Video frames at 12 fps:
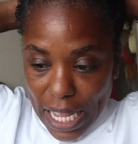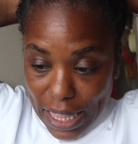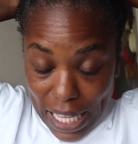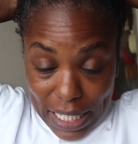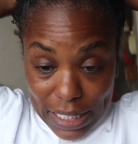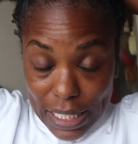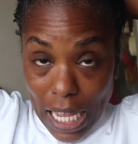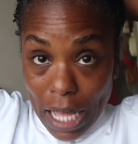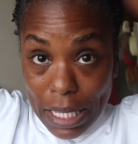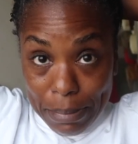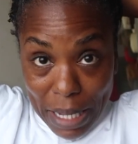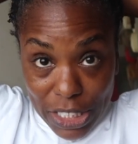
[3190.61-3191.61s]
That is
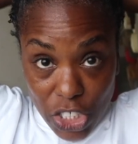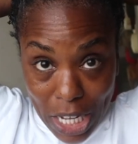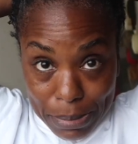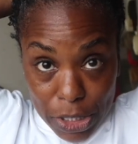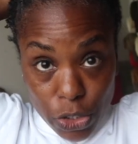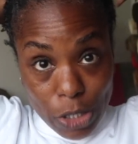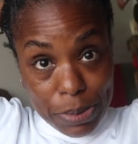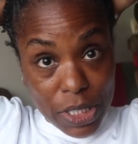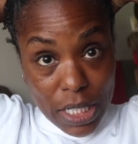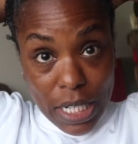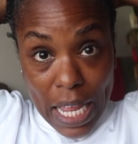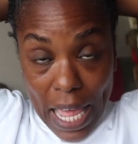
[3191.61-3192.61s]
not in my job
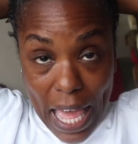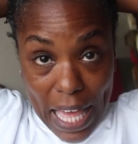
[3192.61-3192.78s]
description.